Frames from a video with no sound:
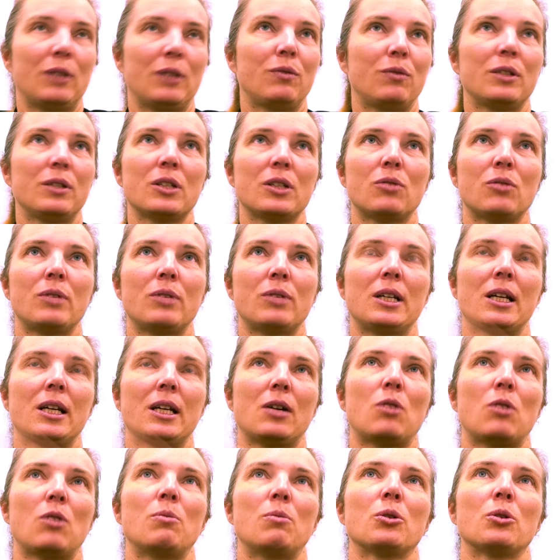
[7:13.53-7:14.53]
It feels
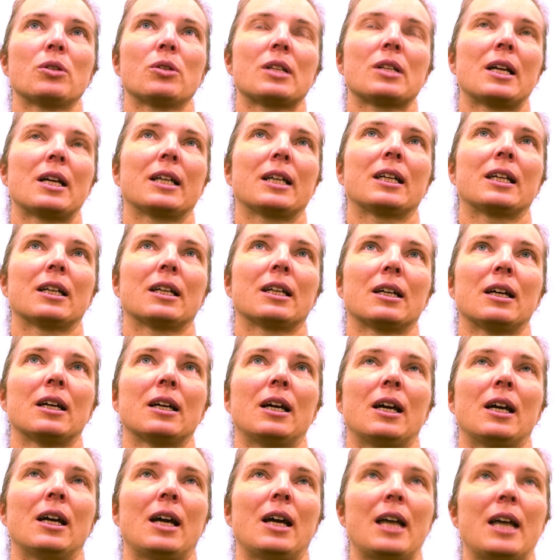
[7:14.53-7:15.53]
really almost like a,
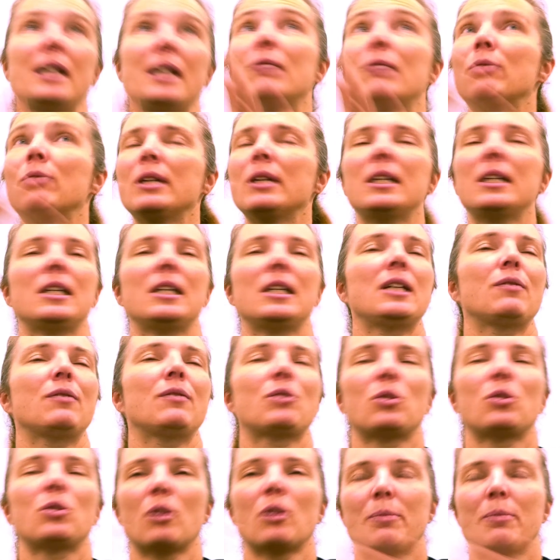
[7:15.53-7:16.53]
and it really
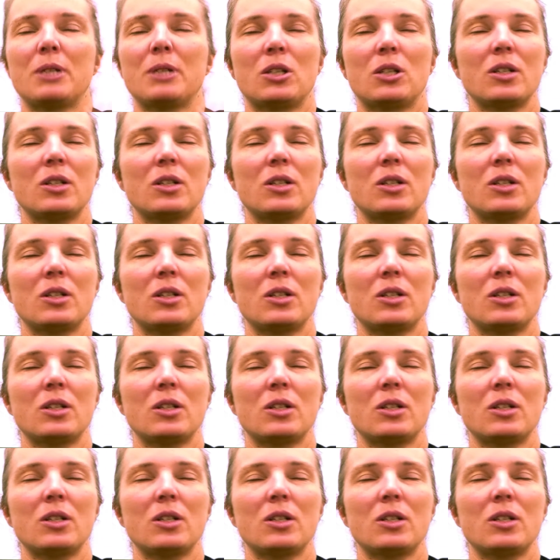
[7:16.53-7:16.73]
lifts you up.